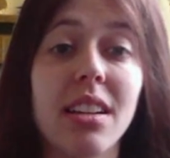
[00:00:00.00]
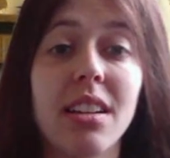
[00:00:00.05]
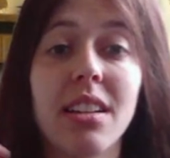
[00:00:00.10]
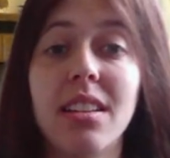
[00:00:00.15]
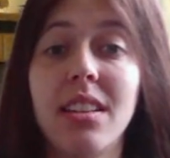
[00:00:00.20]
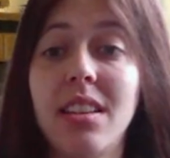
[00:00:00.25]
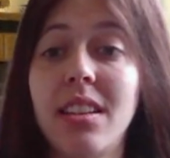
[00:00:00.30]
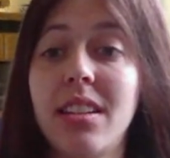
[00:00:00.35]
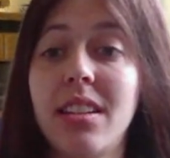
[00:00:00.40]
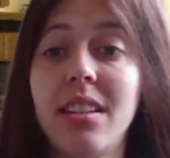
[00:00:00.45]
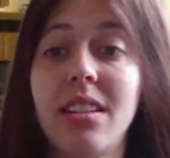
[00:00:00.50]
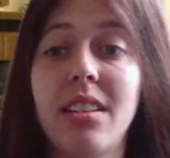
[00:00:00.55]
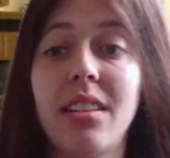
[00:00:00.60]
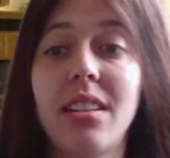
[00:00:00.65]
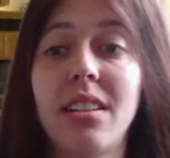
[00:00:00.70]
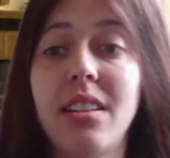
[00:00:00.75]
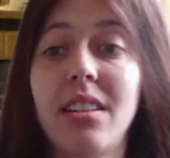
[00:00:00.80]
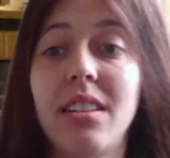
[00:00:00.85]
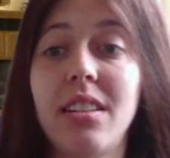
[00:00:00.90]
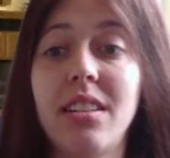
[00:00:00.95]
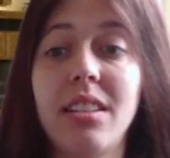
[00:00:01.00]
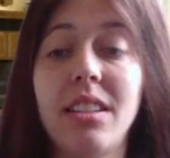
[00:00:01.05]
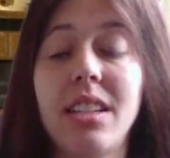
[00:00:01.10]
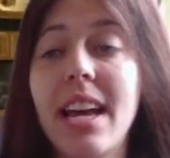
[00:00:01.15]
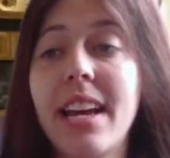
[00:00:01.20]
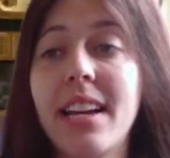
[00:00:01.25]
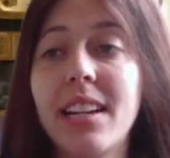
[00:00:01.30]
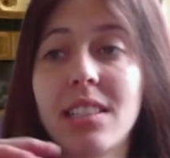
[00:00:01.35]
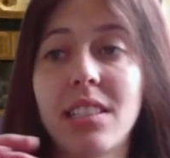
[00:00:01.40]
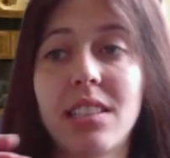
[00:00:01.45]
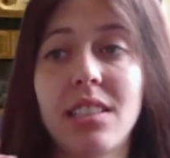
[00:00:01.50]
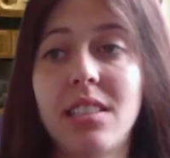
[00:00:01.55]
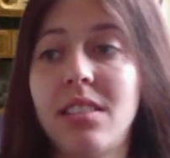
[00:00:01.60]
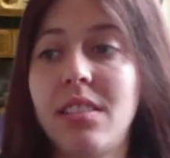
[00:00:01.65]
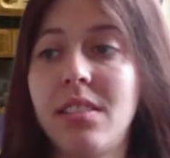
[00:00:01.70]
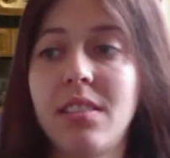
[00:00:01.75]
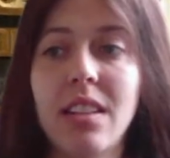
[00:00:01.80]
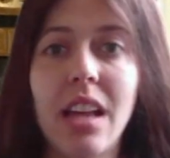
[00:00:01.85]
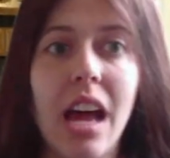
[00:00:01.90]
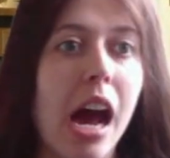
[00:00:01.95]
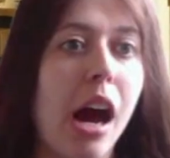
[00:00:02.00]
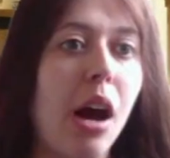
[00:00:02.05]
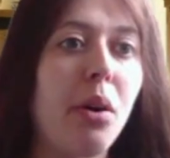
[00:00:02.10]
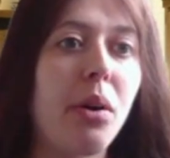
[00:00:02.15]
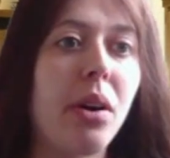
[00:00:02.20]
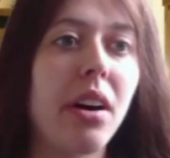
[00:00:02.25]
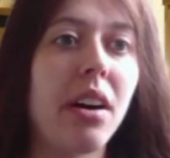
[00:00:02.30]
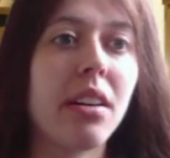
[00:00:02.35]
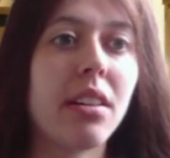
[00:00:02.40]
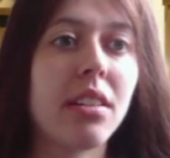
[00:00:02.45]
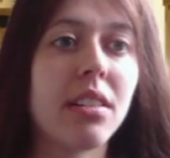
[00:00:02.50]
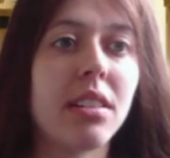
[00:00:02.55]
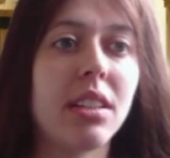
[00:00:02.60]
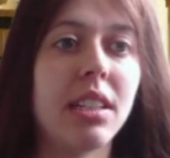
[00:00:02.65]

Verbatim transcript: The next hour